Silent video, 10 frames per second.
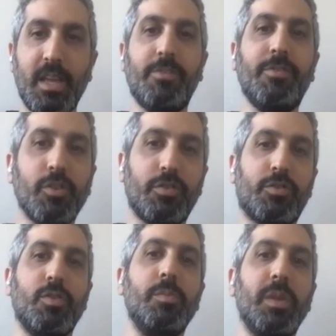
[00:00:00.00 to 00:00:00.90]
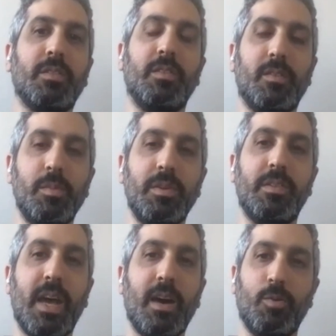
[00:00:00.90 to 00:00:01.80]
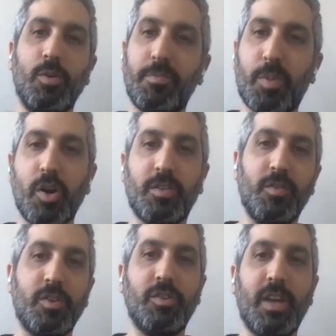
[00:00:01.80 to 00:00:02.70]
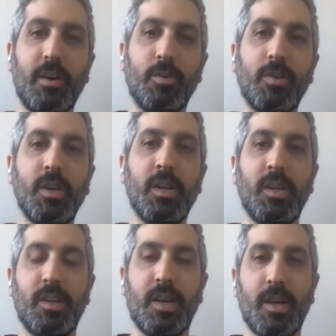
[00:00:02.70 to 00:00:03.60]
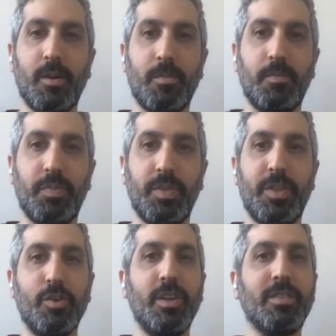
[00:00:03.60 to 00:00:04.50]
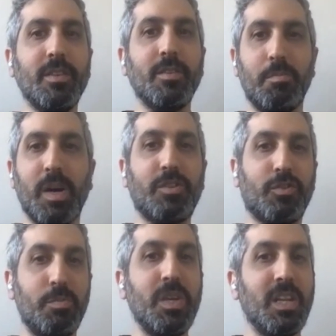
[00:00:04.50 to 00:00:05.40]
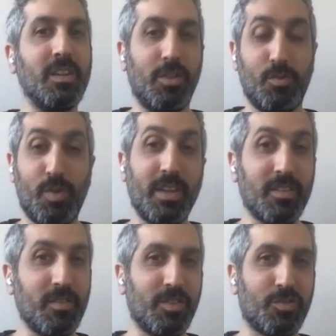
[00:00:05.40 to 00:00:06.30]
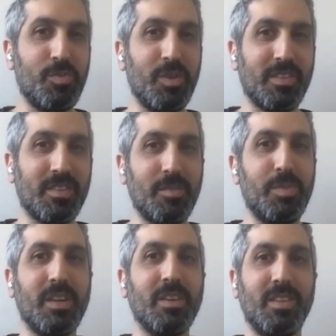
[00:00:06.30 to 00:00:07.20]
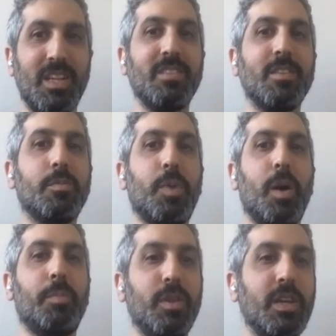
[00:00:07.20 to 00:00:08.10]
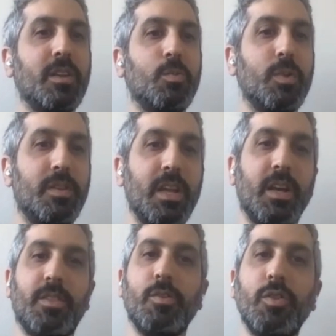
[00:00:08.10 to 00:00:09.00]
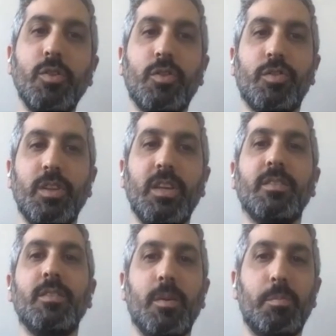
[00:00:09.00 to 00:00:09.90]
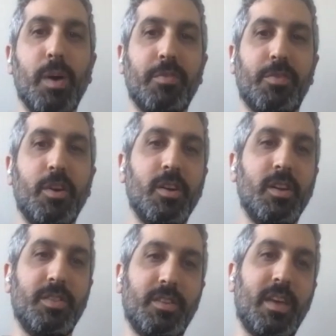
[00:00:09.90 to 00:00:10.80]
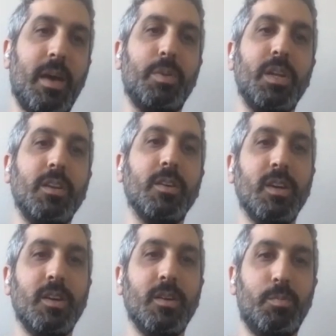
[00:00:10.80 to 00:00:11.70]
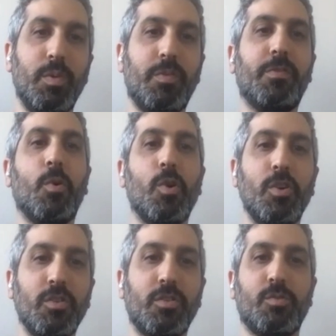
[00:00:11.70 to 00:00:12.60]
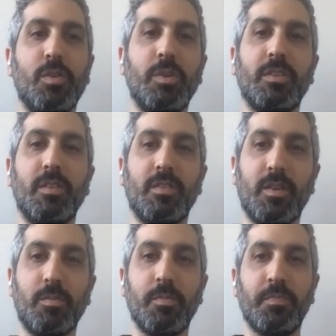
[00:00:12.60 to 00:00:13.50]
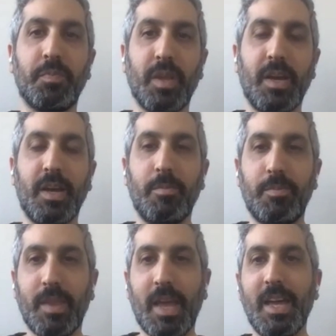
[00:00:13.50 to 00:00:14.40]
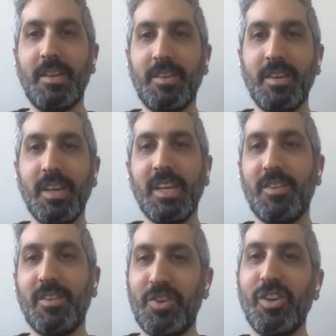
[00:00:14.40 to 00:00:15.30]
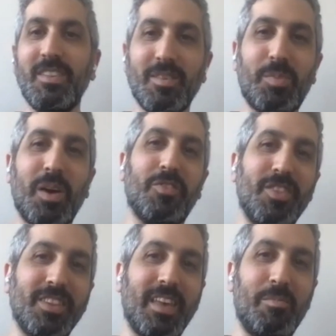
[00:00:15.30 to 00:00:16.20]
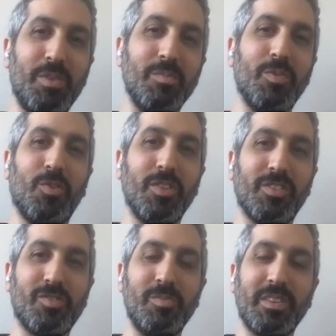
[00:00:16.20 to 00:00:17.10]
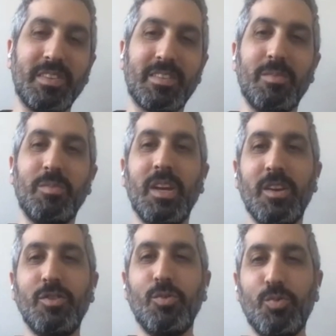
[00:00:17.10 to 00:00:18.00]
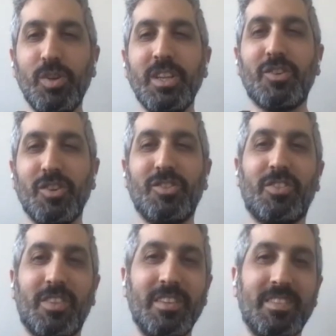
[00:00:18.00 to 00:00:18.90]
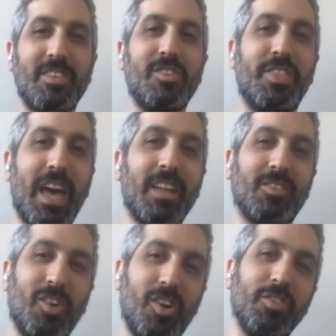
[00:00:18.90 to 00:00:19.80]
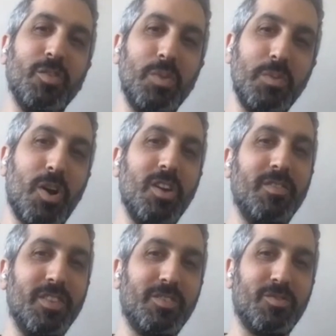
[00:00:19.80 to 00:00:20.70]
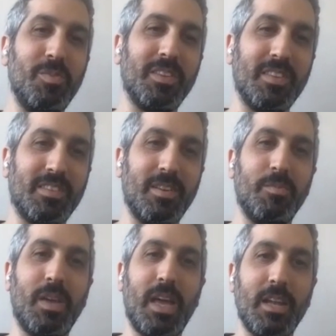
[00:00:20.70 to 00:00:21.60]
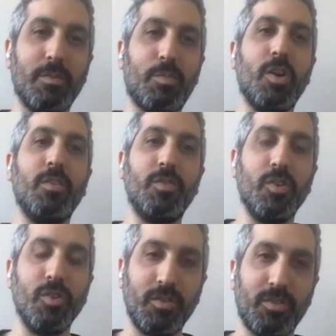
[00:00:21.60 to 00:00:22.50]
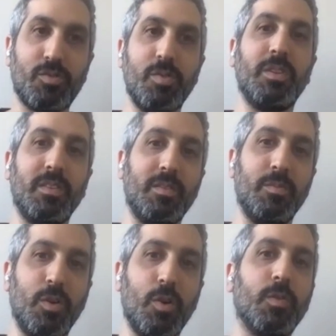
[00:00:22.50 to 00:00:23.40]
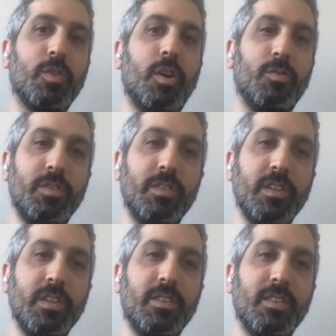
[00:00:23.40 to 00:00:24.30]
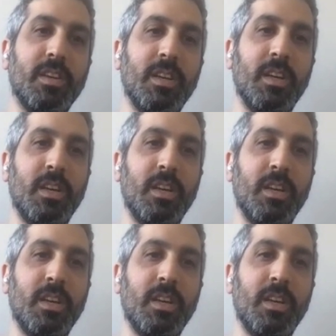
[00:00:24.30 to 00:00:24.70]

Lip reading: if your streaming system is down, or if parts of it are down, there isn't much meaning to the rest of the streaming system because it isn't populated with data. There usually isn't a buffer that's happening before your streaming system. And if there is a buffer that's happening before the streaming system, you really could just consider that to also be part of the streaming system and part of your streaming system's overall resiliency.